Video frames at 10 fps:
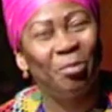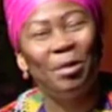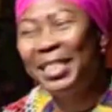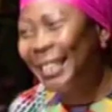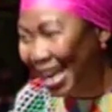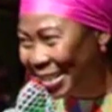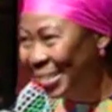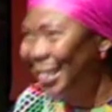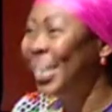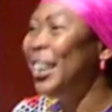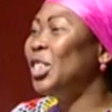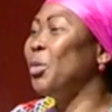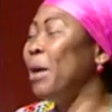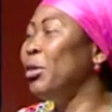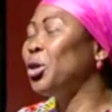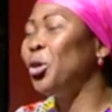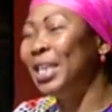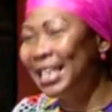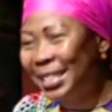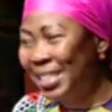it's fantastic to be able to
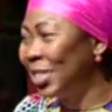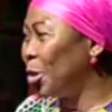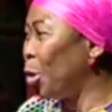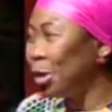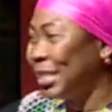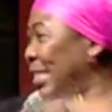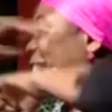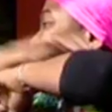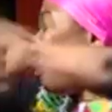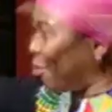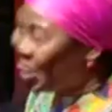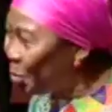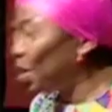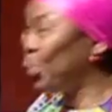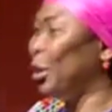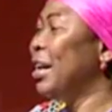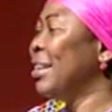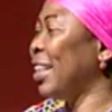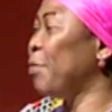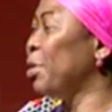listen to all these lovely people
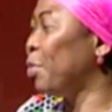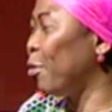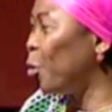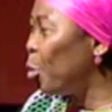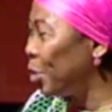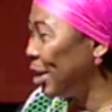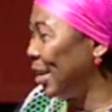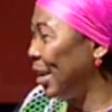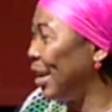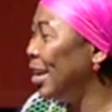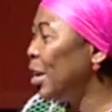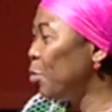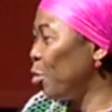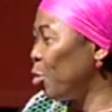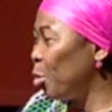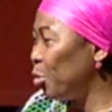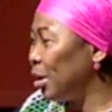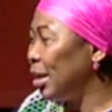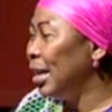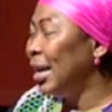that have been performing here before
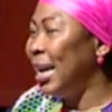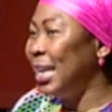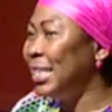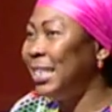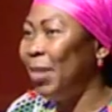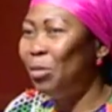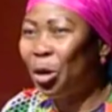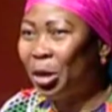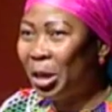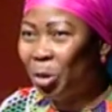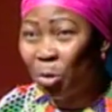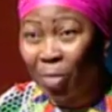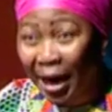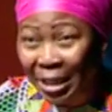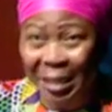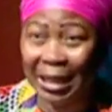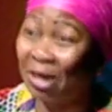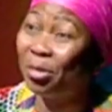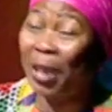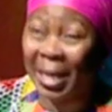me. And I'm not going to do much
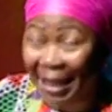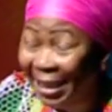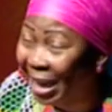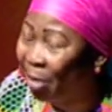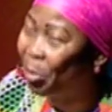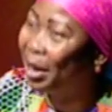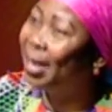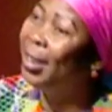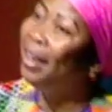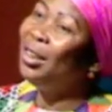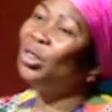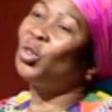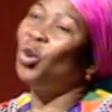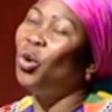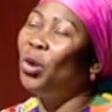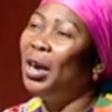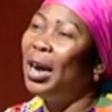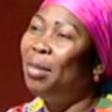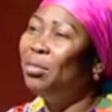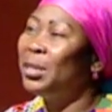this Friday coming. So
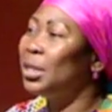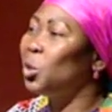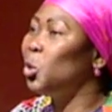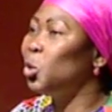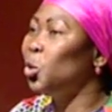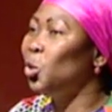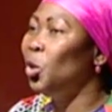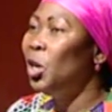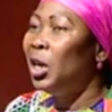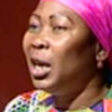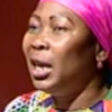I'm just going to